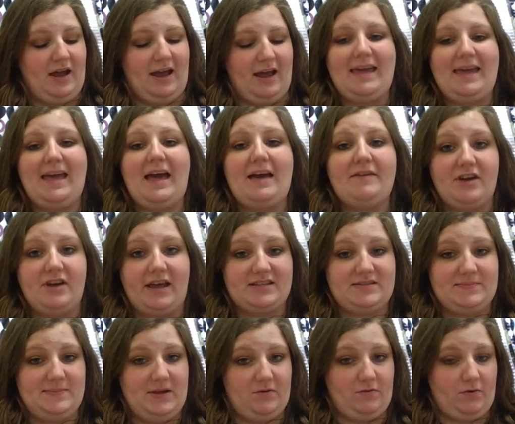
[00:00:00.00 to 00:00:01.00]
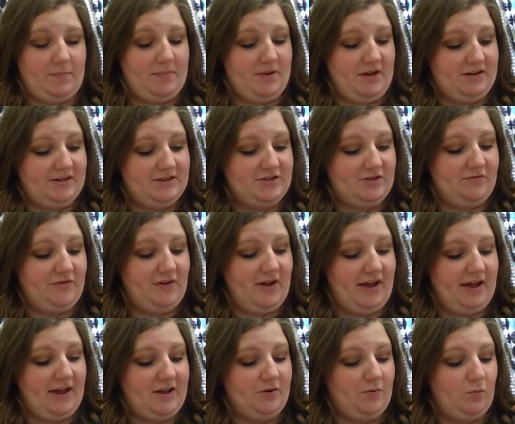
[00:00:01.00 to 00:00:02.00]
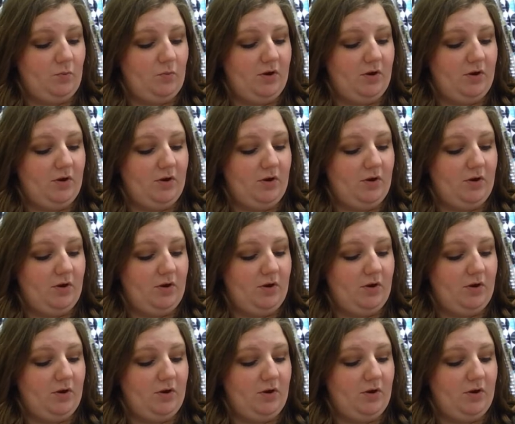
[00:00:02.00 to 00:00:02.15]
I can't have an x being repeated. So if I had